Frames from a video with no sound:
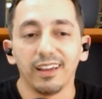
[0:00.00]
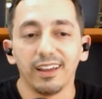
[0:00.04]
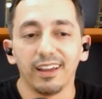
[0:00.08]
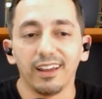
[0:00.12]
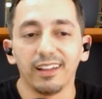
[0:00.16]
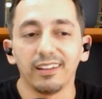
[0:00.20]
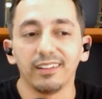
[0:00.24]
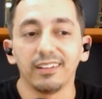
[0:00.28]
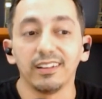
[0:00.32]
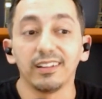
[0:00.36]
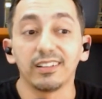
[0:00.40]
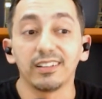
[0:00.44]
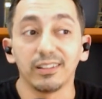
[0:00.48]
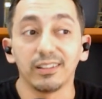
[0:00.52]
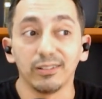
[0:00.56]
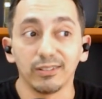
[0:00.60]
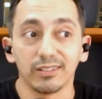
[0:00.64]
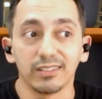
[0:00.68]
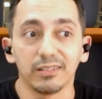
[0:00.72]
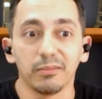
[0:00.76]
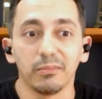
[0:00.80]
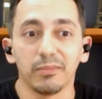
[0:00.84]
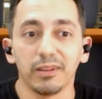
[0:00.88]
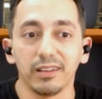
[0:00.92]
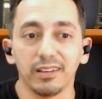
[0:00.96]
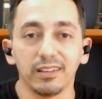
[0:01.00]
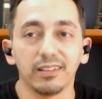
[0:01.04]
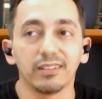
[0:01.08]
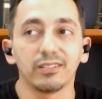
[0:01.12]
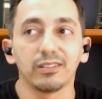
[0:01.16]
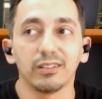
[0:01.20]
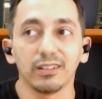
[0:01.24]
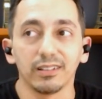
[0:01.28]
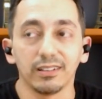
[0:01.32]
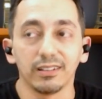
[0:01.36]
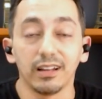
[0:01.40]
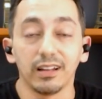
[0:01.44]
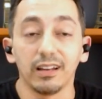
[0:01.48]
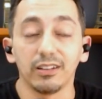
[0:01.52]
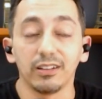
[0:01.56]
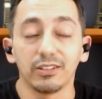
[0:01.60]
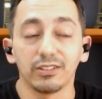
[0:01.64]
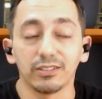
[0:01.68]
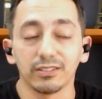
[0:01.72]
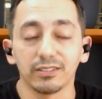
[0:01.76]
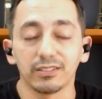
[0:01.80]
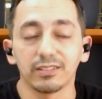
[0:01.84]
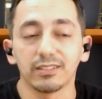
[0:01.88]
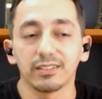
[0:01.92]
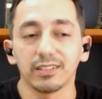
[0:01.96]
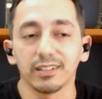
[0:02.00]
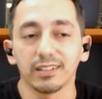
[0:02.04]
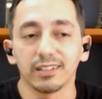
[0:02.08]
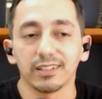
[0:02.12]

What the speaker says: and it looks delicious.